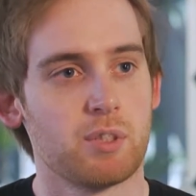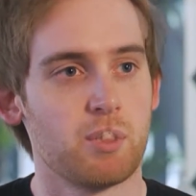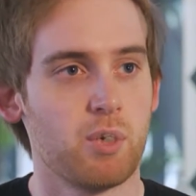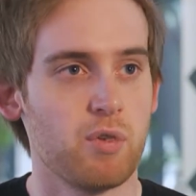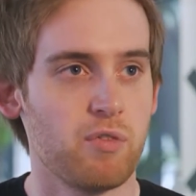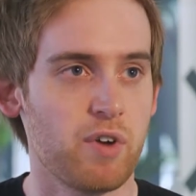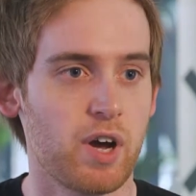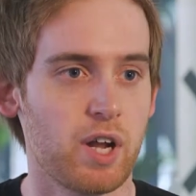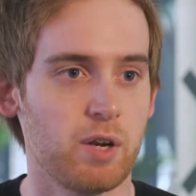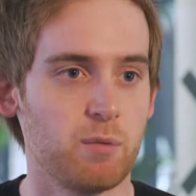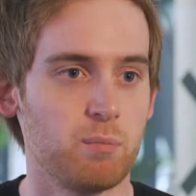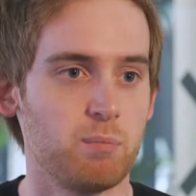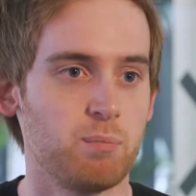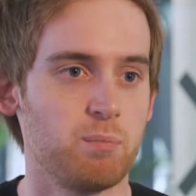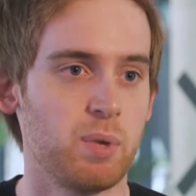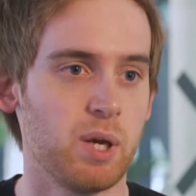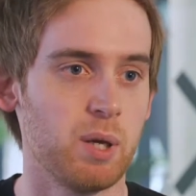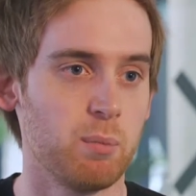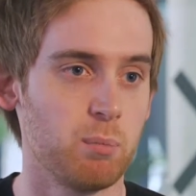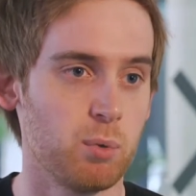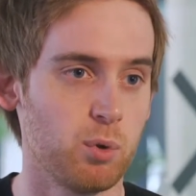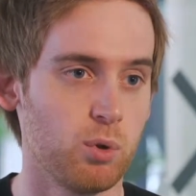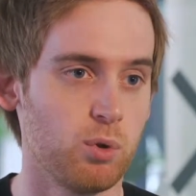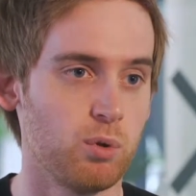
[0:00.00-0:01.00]
We've had
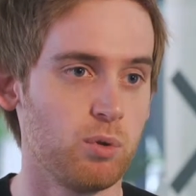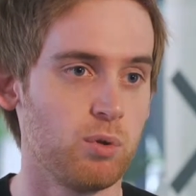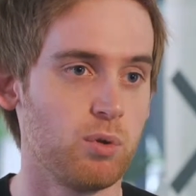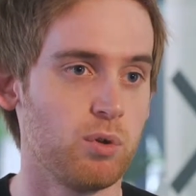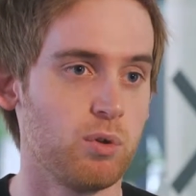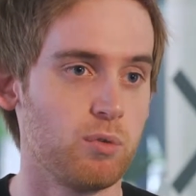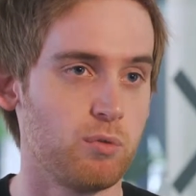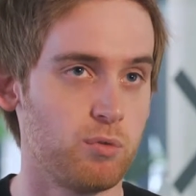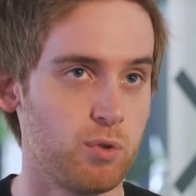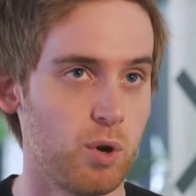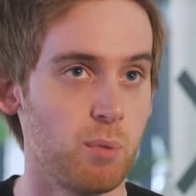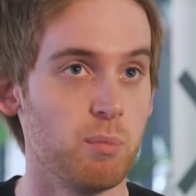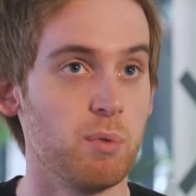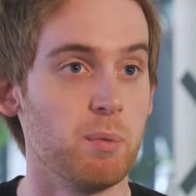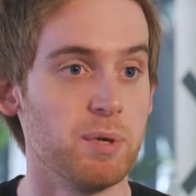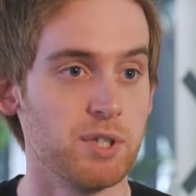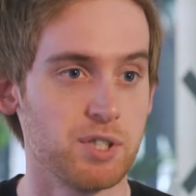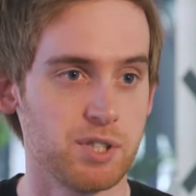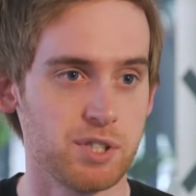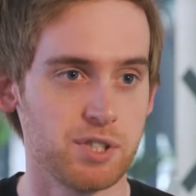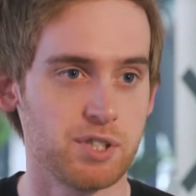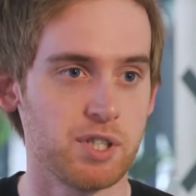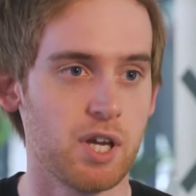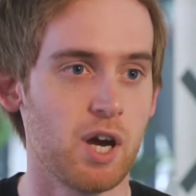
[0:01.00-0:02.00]
people from the
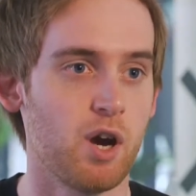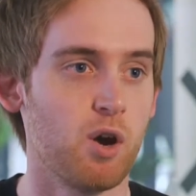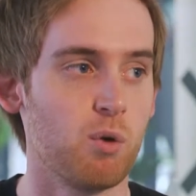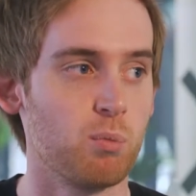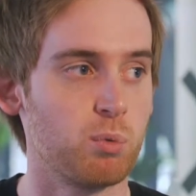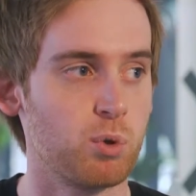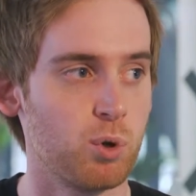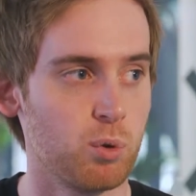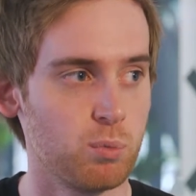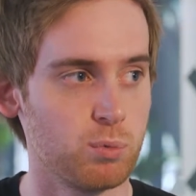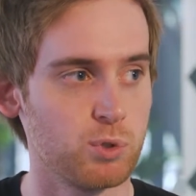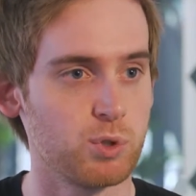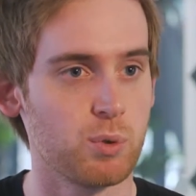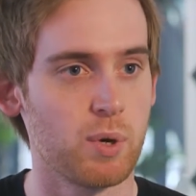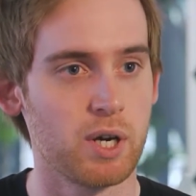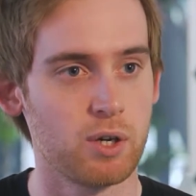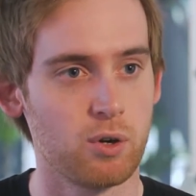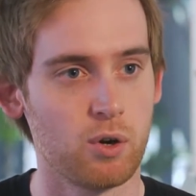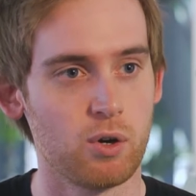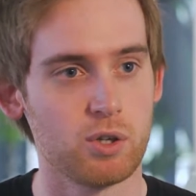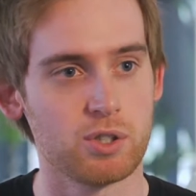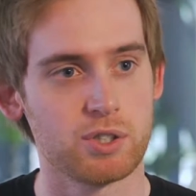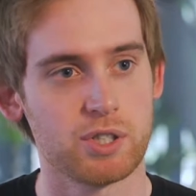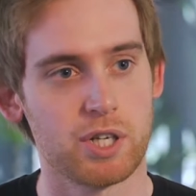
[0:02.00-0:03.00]
business startup come to our
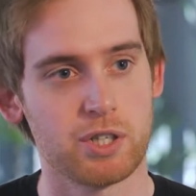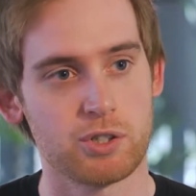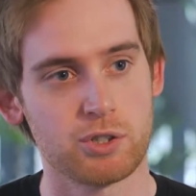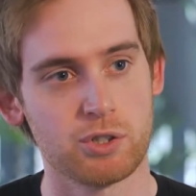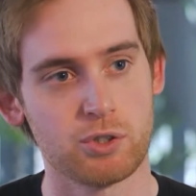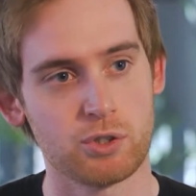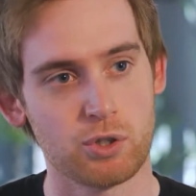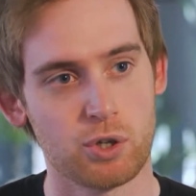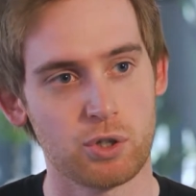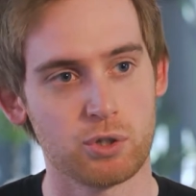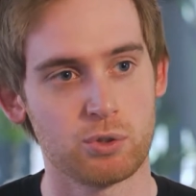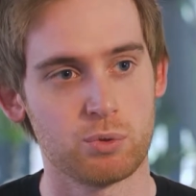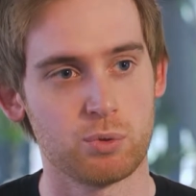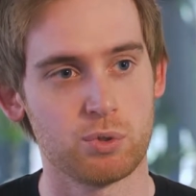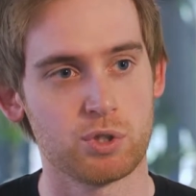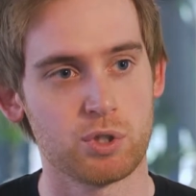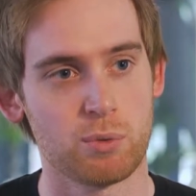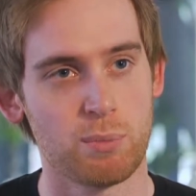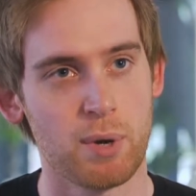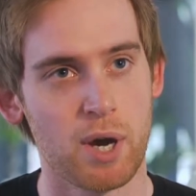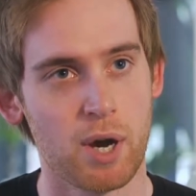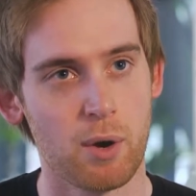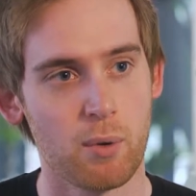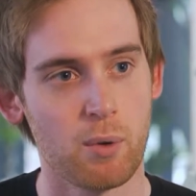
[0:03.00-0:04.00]
course and actually talk to us
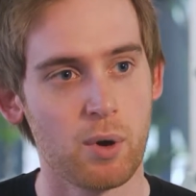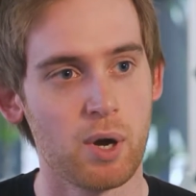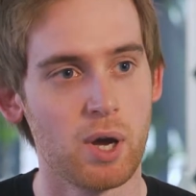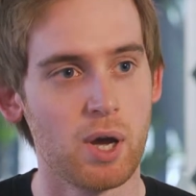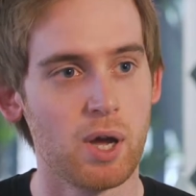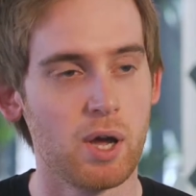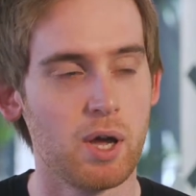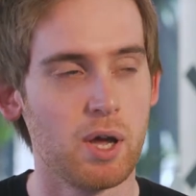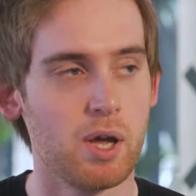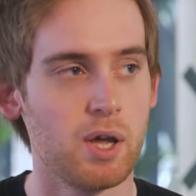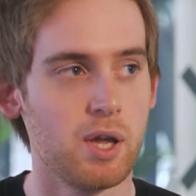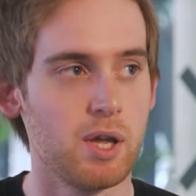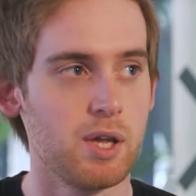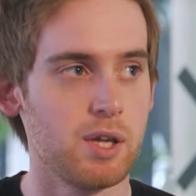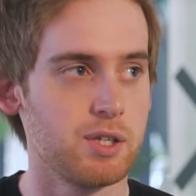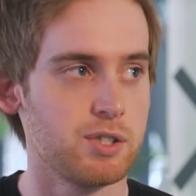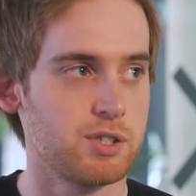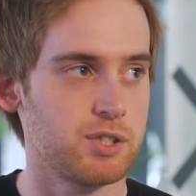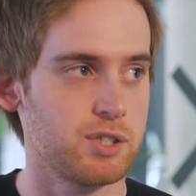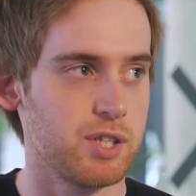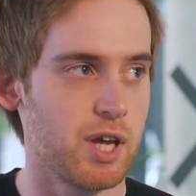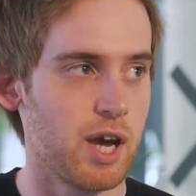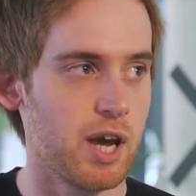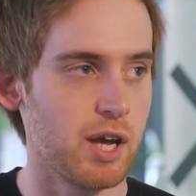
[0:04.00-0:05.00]
about
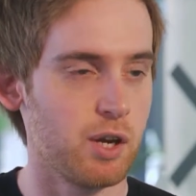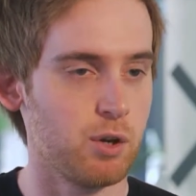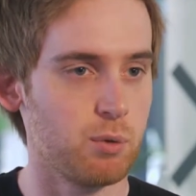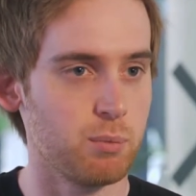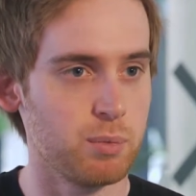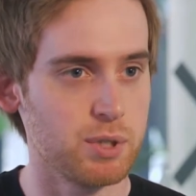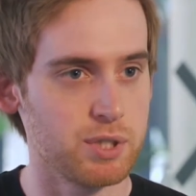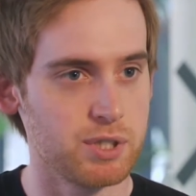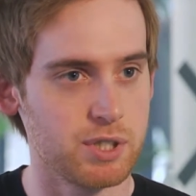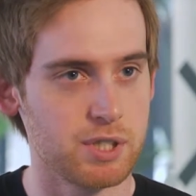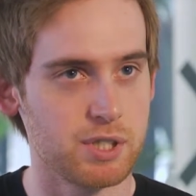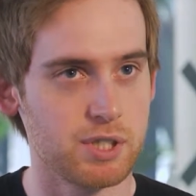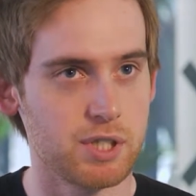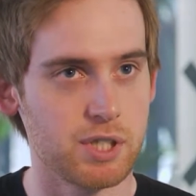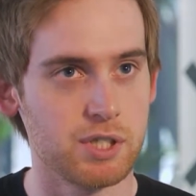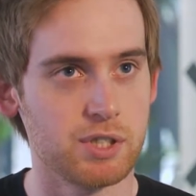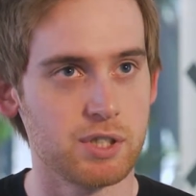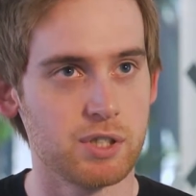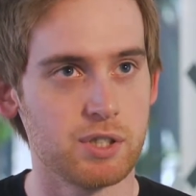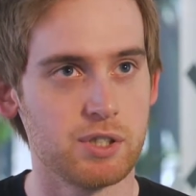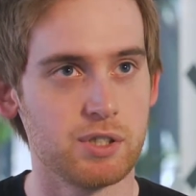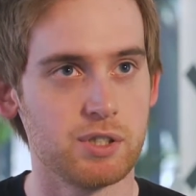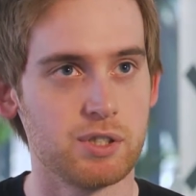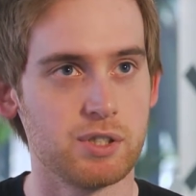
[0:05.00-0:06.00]
starting up
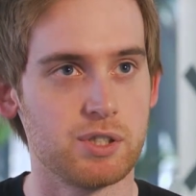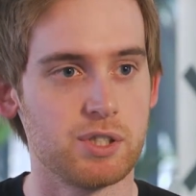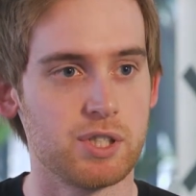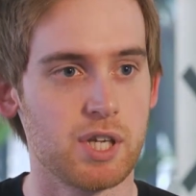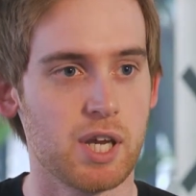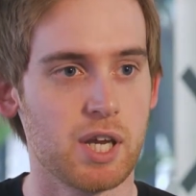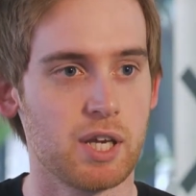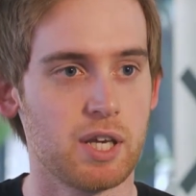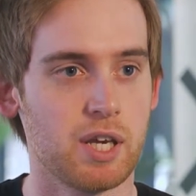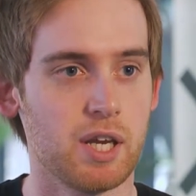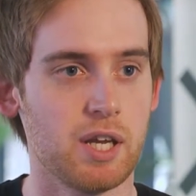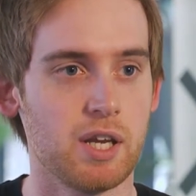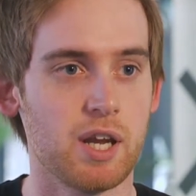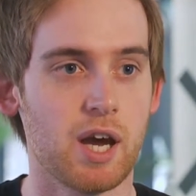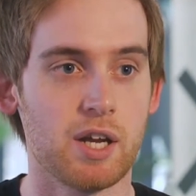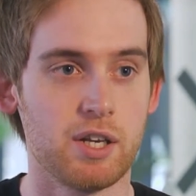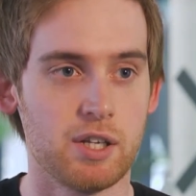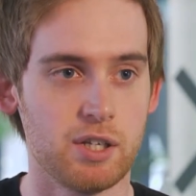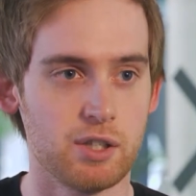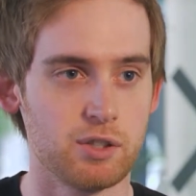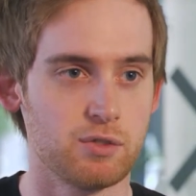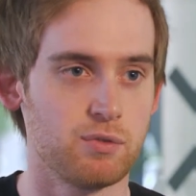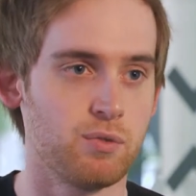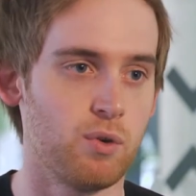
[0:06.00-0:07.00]
businesses and taking
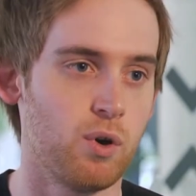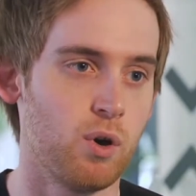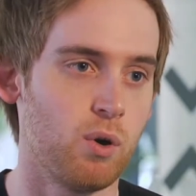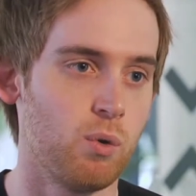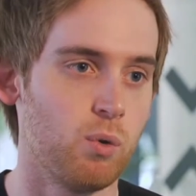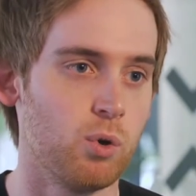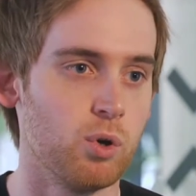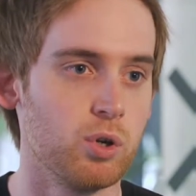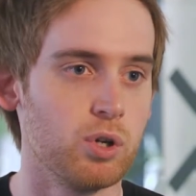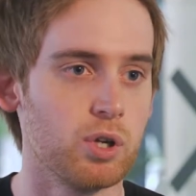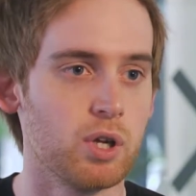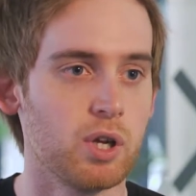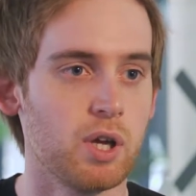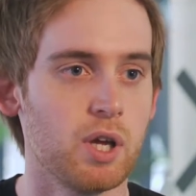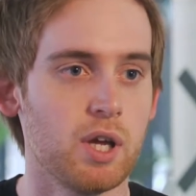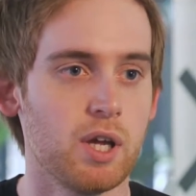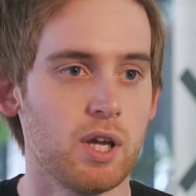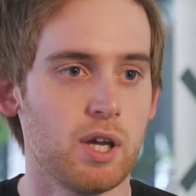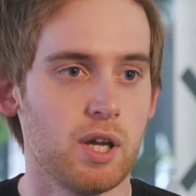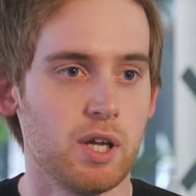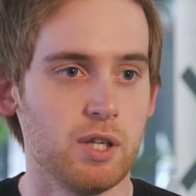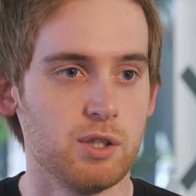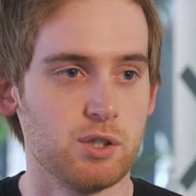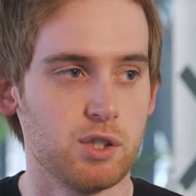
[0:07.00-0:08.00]
ideas forward
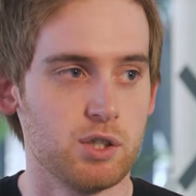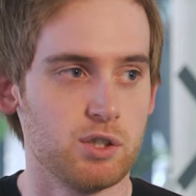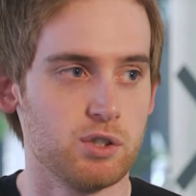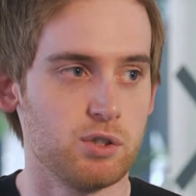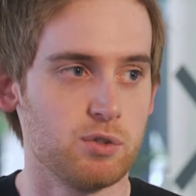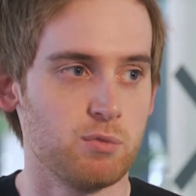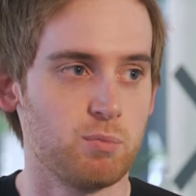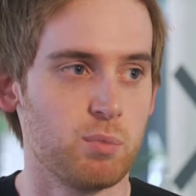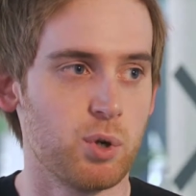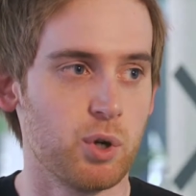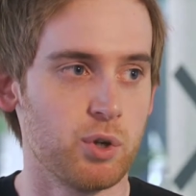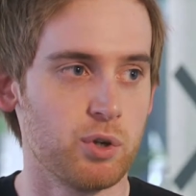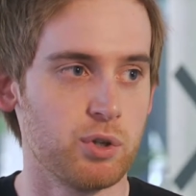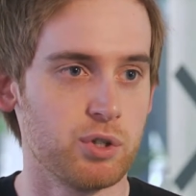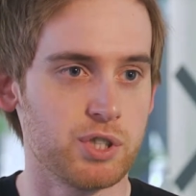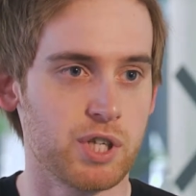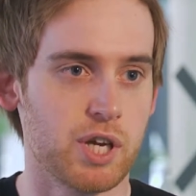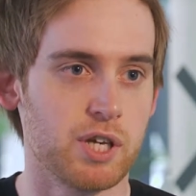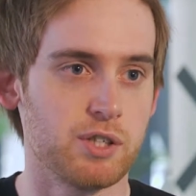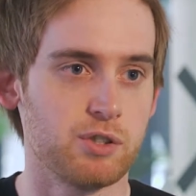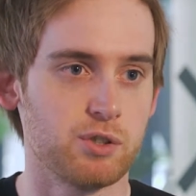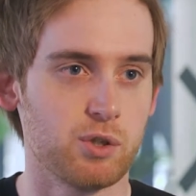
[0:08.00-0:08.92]
in terms of product design.